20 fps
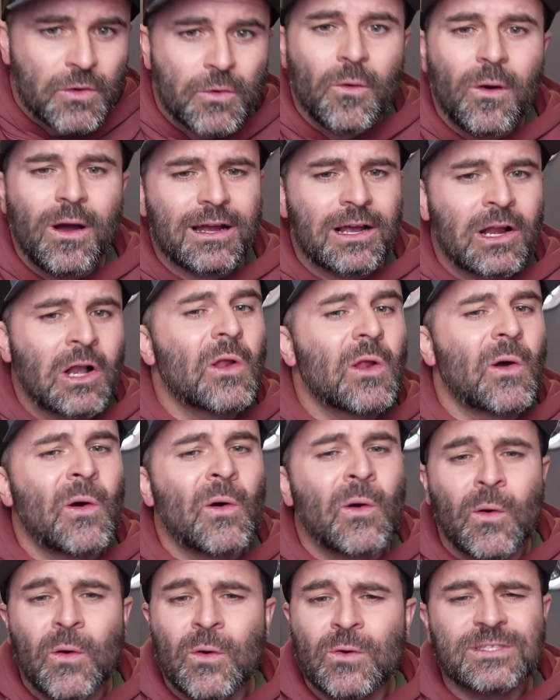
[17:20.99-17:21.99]
you are
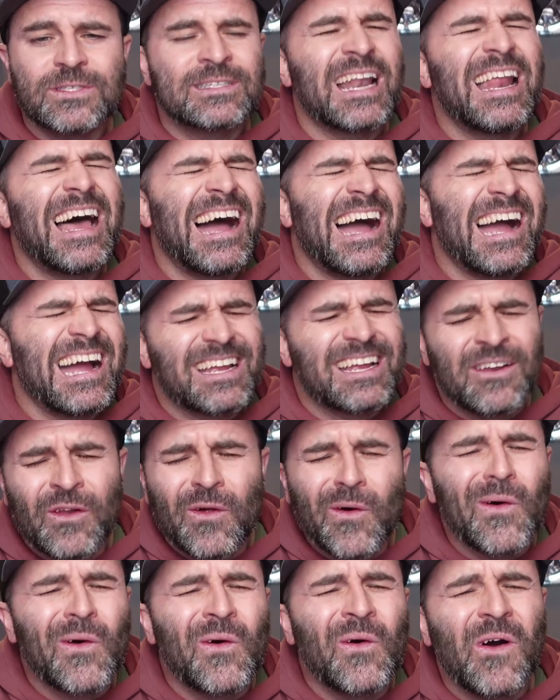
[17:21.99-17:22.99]
close like
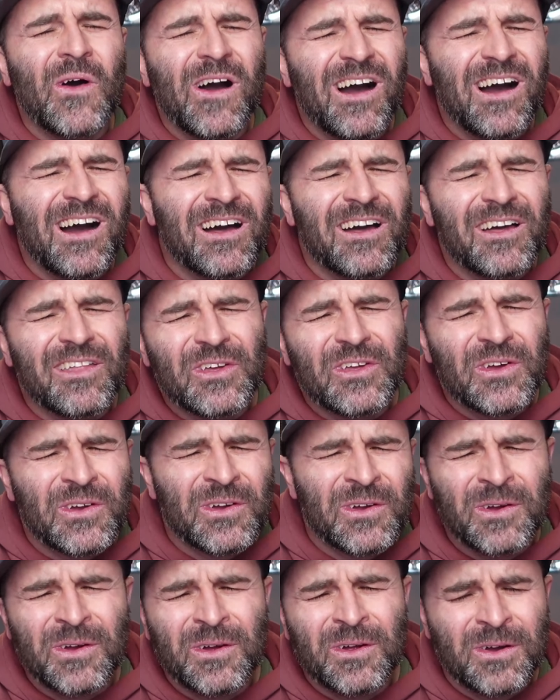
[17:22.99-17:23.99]
no
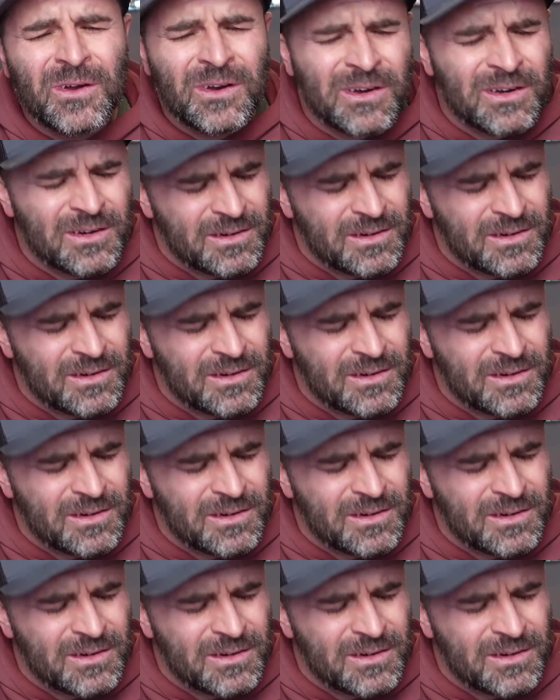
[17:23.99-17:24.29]
other.